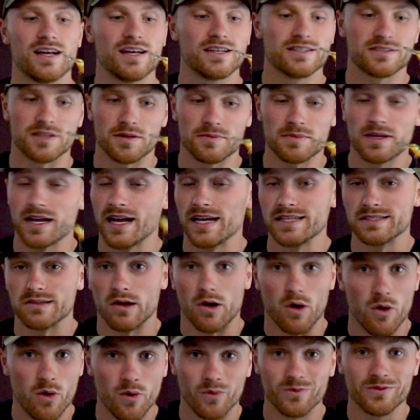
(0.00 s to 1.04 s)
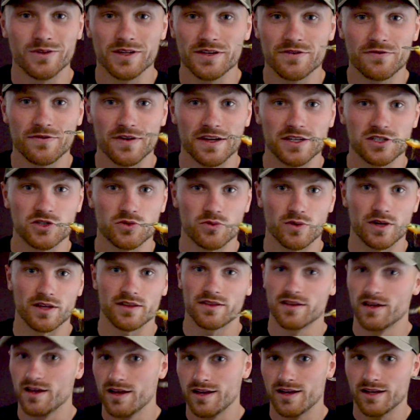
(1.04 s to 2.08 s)
Some guys only fish with
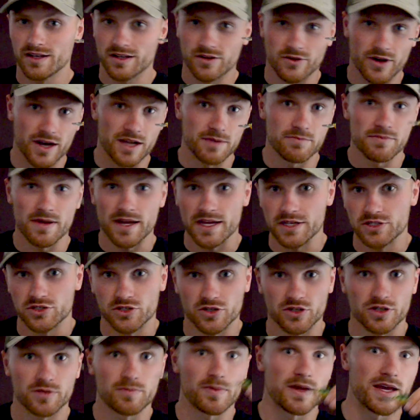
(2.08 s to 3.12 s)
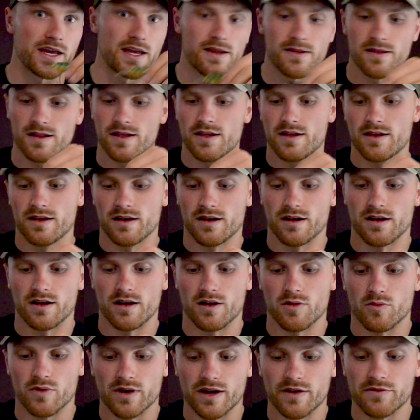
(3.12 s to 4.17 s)
crankbait, jerkbait,
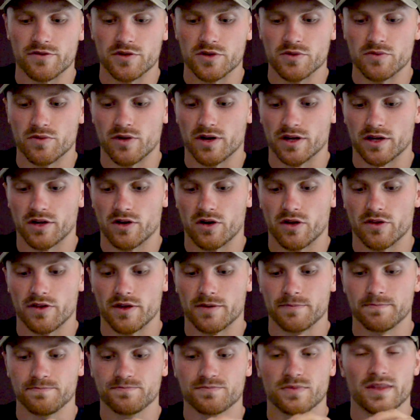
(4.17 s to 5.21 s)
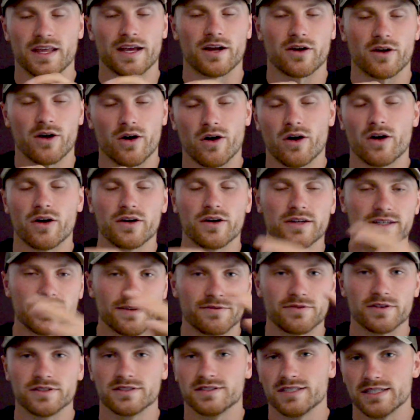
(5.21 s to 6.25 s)
whatever you want to call them. There are
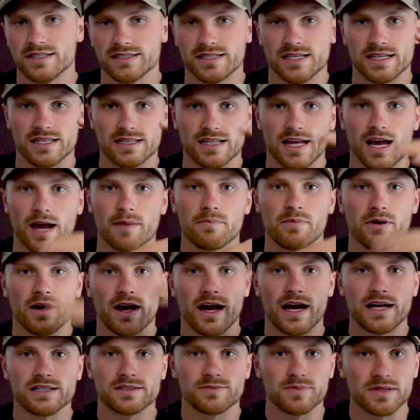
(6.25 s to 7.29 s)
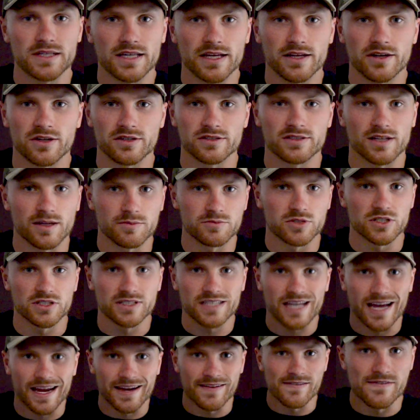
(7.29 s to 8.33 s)
differences in that, but as beginners, I'm just
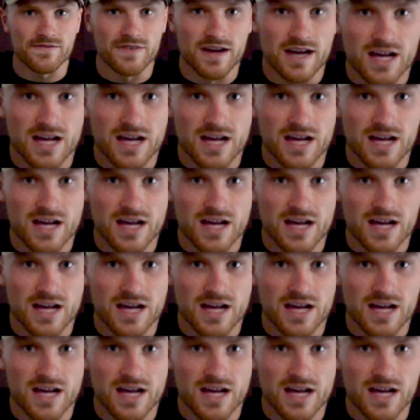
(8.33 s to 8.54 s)
kind of